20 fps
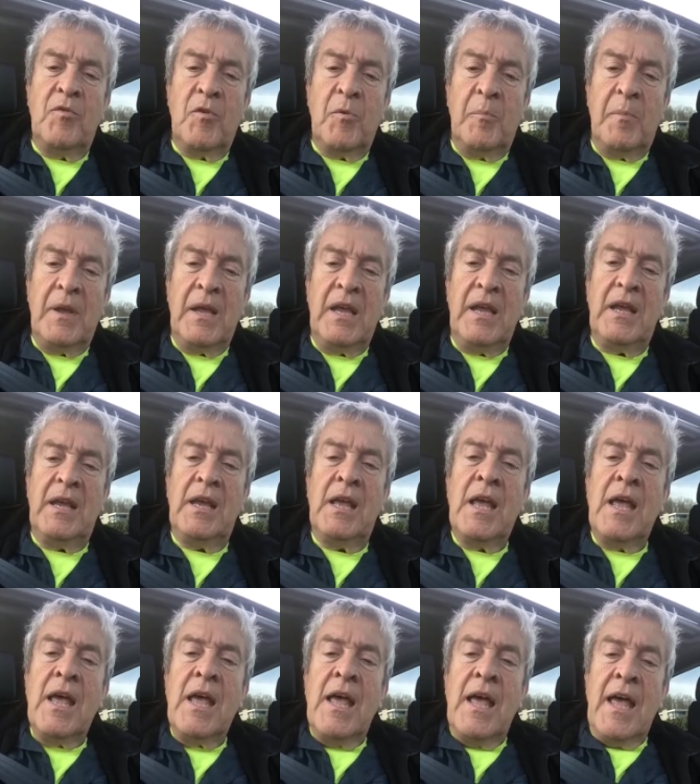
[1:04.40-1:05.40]
of your
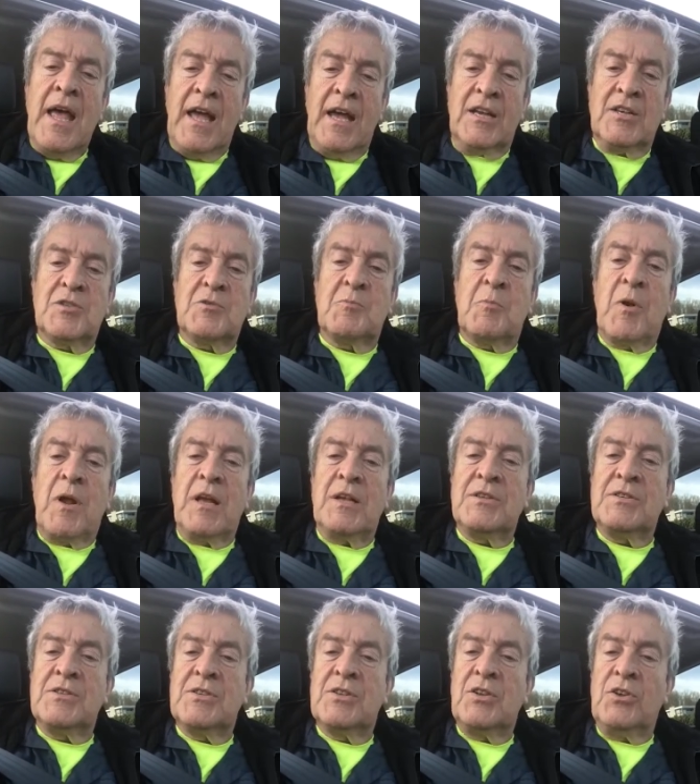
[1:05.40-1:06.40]
being,
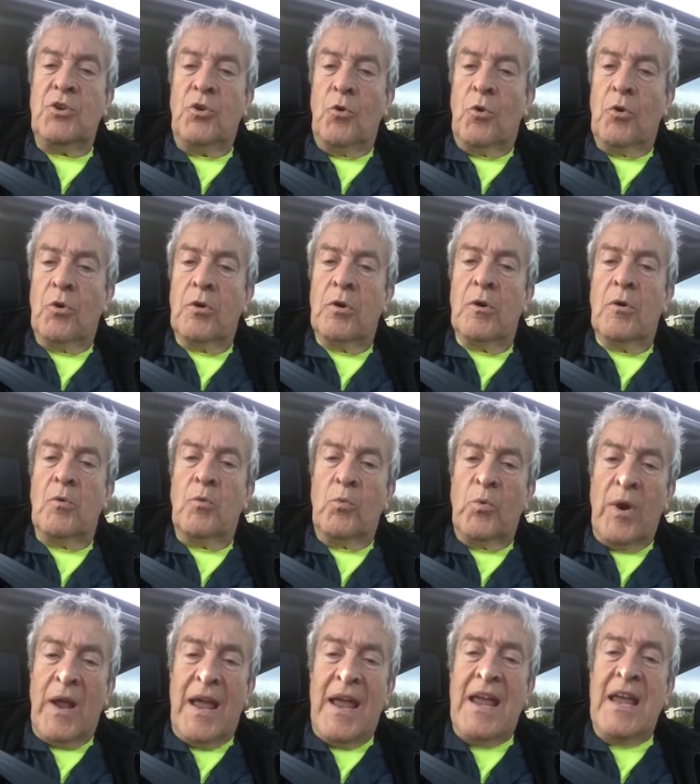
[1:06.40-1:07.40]
express your
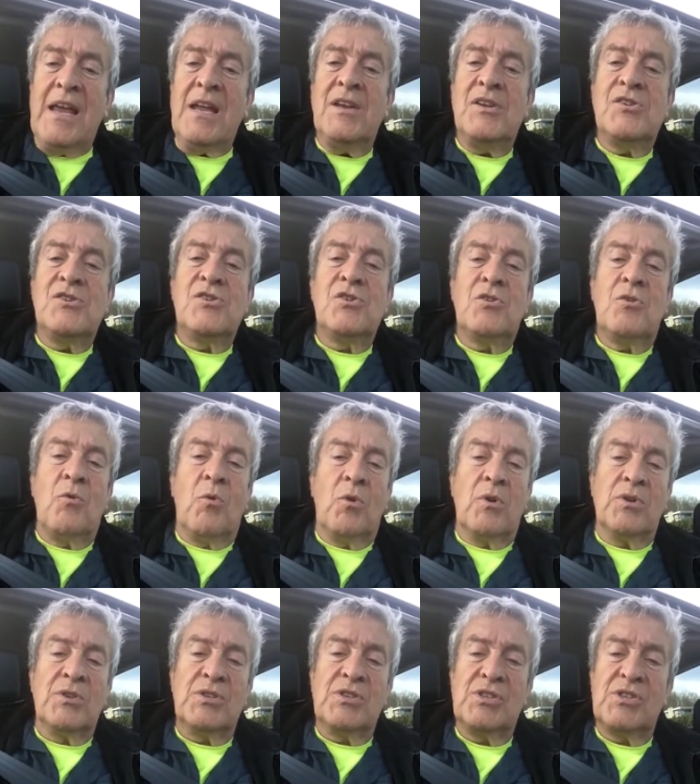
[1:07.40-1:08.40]
rage
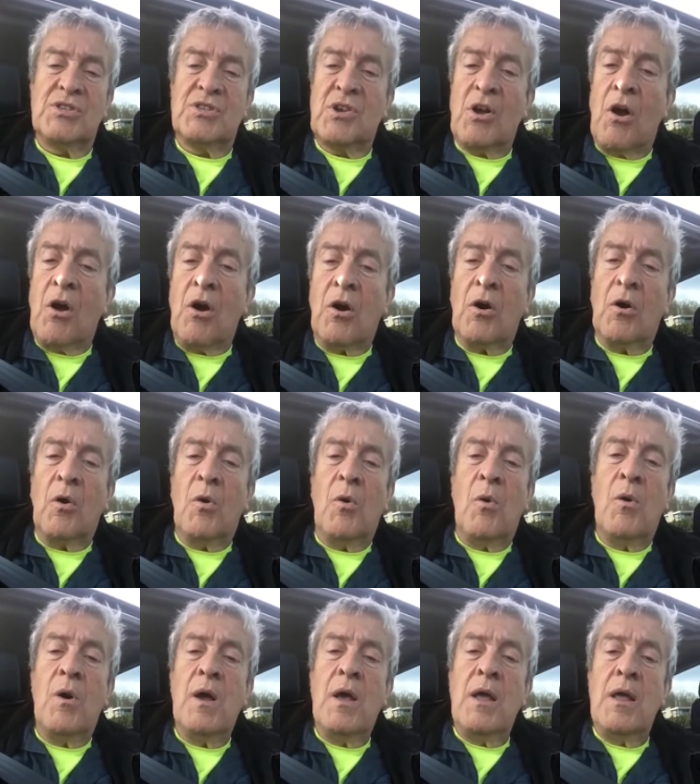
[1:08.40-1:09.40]
or
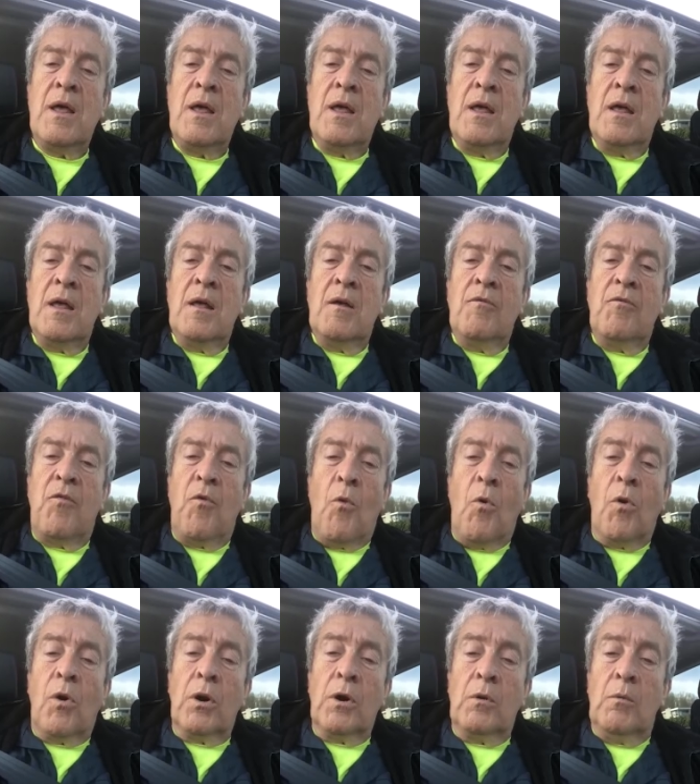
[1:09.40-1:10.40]
sorrow
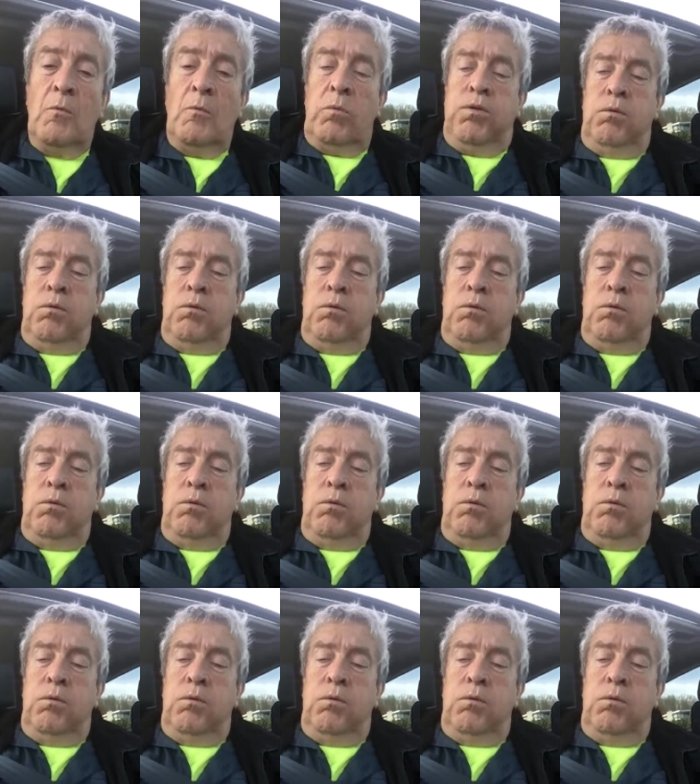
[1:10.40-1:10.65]
for